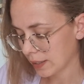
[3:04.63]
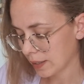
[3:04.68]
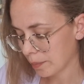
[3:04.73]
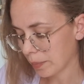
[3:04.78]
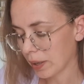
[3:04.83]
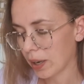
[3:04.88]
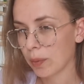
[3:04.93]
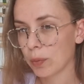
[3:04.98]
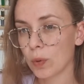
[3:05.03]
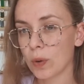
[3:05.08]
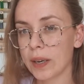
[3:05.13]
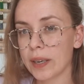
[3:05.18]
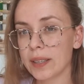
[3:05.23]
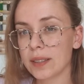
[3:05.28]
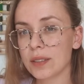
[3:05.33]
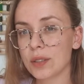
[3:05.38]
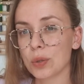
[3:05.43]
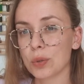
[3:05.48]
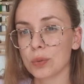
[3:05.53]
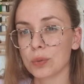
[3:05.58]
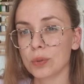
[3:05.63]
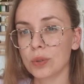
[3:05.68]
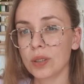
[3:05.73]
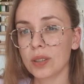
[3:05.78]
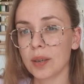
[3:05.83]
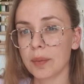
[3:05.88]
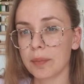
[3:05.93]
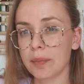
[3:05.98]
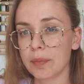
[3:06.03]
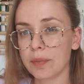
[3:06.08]
But I'm quite tall,
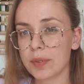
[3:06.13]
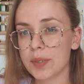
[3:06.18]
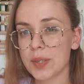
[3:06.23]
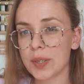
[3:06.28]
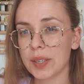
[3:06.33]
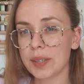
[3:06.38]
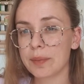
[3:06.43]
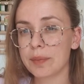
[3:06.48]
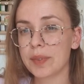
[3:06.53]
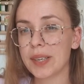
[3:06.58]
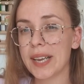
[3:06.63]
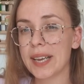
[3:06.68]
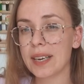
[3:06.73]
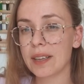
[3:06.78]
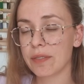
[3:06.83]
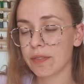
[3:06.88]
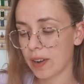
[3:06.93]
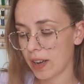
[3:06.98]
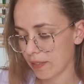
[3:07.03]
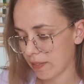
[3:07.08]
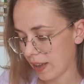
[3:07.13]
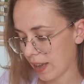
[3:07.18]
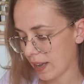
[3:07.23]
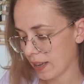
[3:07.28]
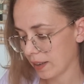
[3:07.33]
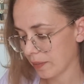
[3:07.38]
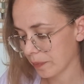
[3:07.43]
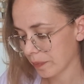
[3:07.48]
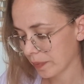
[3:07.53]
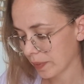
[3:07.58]
I'm nearly
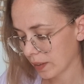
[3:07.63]
5'8",